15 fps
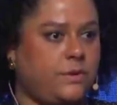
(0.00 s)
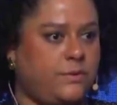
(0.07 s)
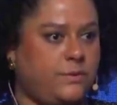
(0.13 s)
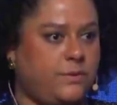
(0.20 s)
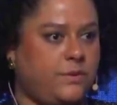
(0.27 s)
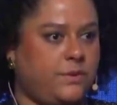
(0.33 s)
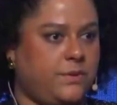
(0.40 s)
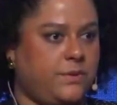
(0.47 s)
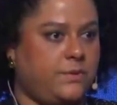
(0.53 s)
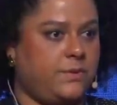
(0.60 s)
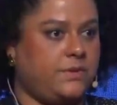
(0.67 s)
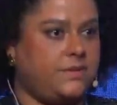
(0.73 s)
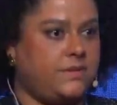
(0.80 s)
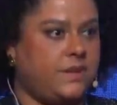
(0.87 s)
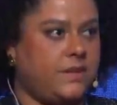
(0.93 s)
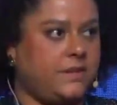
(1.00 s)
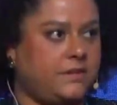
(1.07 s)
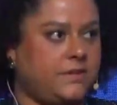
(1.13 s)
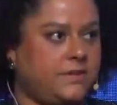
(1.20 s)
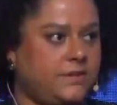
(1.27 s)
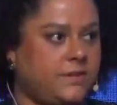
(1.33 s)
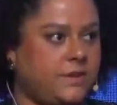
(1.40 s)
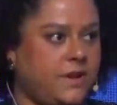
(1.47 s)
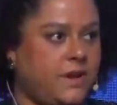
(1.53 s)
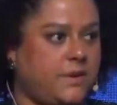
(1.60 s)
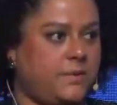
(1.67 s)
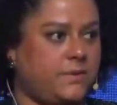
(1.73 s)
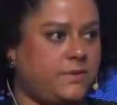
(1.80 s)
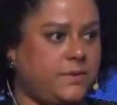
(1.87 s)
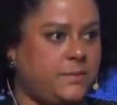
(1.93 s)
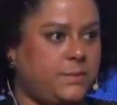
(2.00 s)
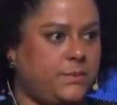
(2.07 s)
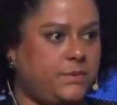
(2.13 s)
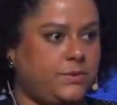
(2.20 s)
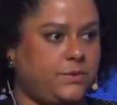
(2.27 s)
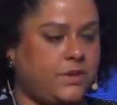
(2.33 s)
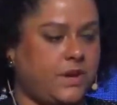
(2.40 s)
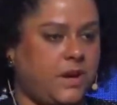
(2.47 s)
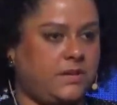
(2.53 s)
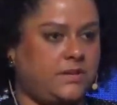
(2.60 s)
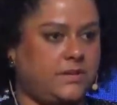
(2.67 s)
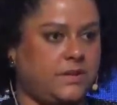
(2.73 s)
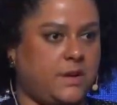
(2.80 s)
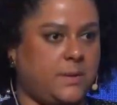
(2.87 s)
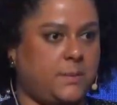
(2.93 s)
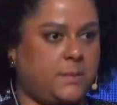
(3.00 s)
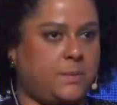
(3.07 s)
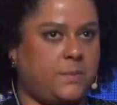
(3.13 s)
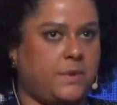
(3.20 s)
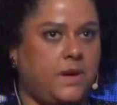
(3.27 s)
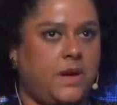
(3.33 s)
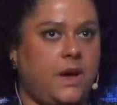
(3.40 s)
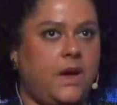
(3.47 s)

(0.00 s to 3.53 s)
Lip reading: of the e-residence, I was able to get some